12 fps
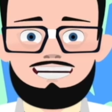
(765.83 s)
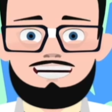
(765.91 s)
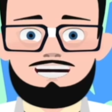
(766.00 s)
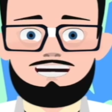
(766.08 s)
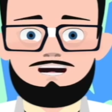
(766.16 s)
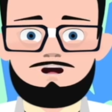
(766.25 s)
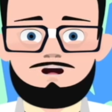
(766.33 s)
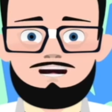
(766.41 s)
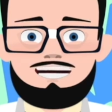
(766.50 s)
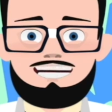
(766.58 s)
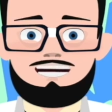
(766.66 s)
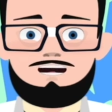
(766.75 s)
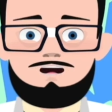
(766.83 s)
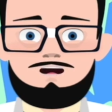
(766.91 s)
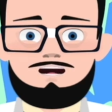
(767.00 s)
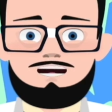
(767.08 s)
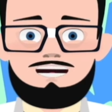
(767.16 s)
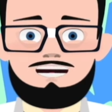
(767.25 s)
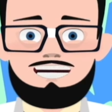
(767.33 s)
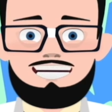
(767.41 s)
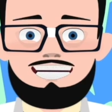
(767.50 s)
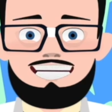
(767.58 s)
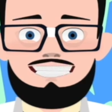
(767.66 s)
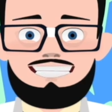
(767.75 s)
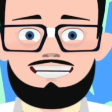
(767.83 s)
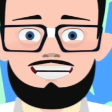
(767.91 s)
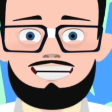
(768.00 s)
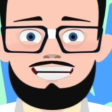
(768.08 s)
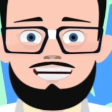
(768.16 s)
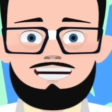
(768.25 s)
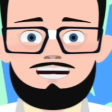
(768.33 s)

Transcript: I hope this helps you,